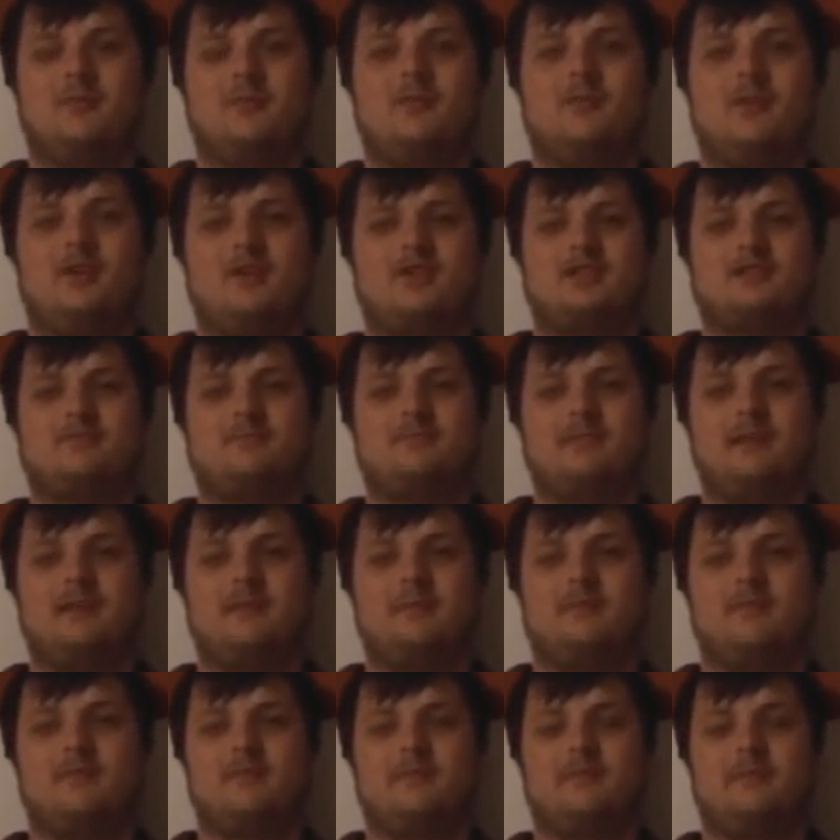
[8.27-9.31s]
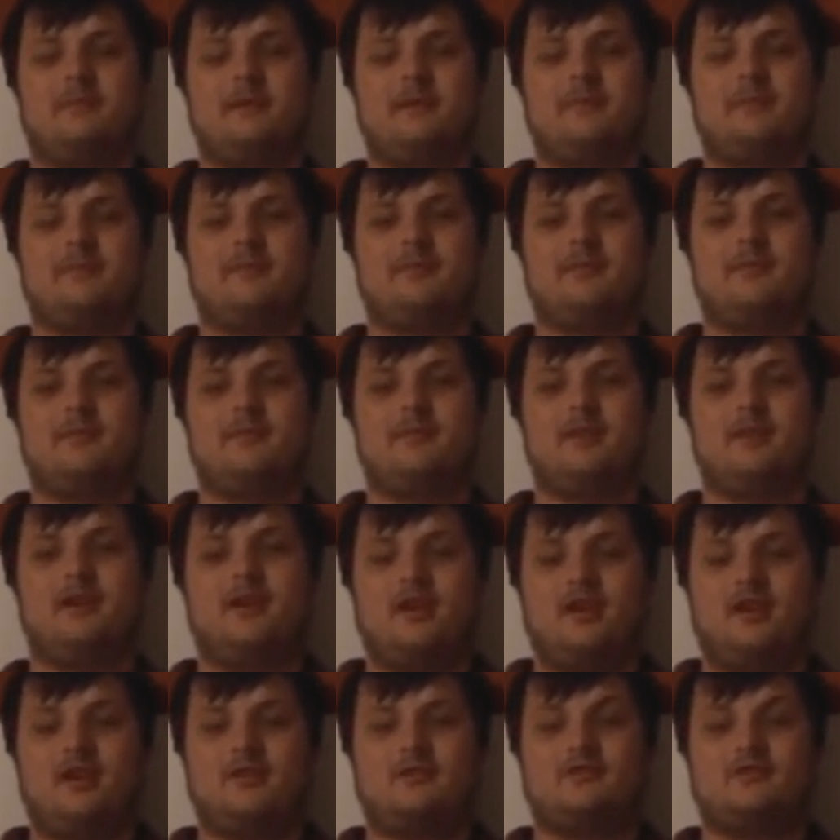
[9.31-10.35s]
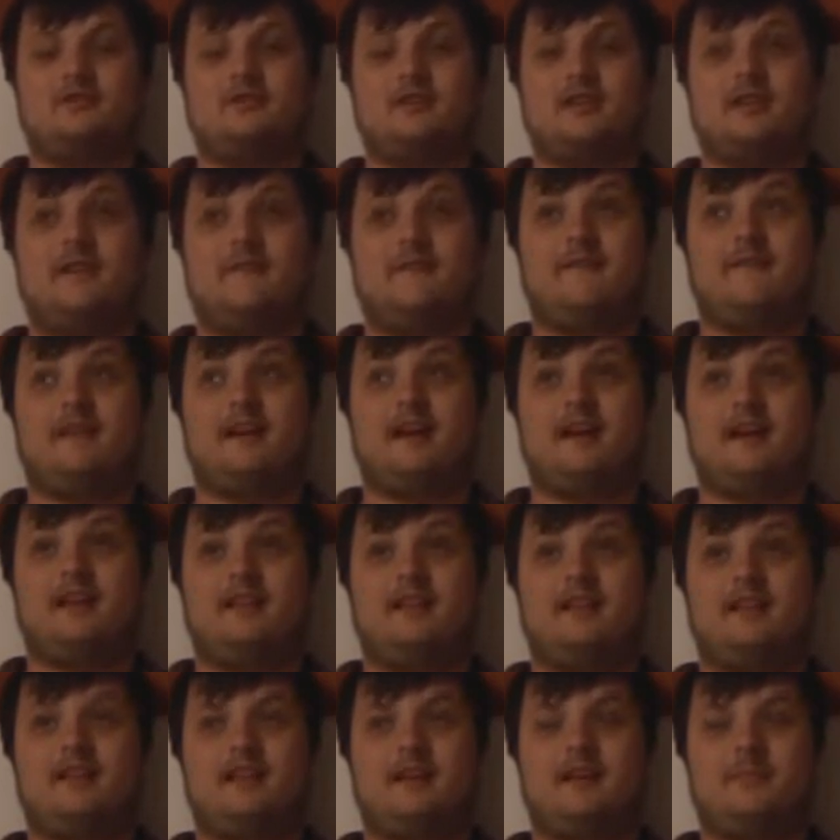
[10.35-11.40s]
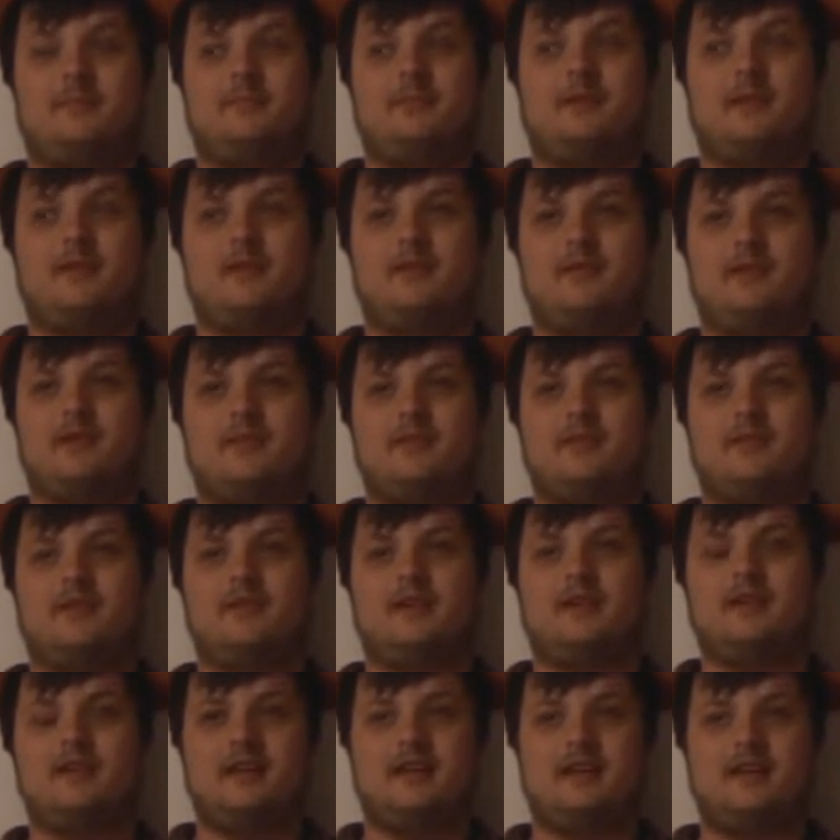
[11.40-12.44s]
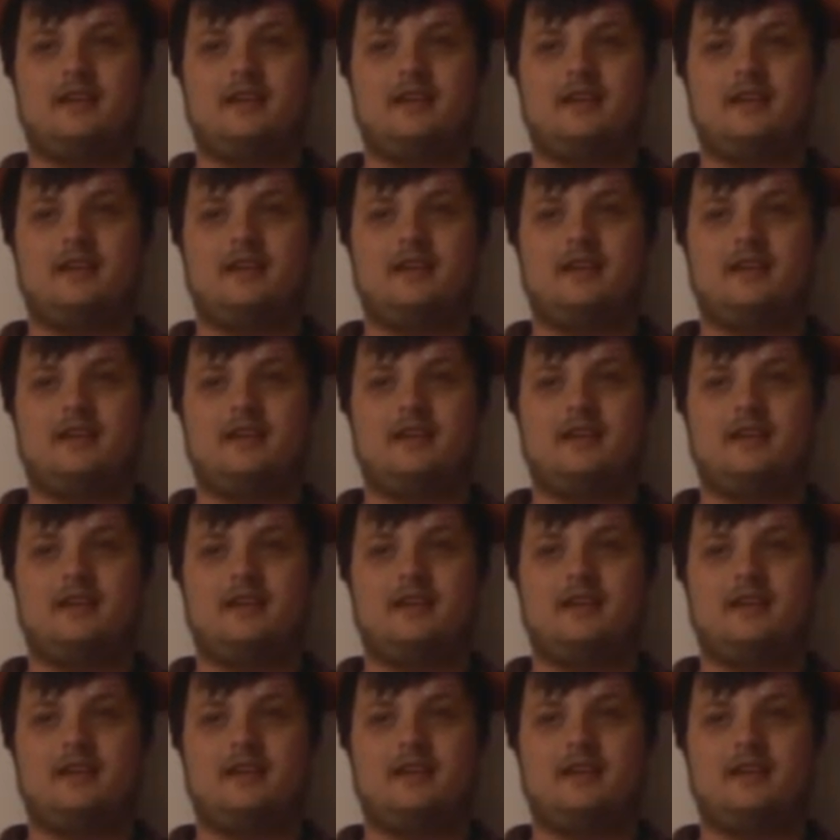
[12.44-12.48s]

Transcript: most people prefer using a water type Pokemon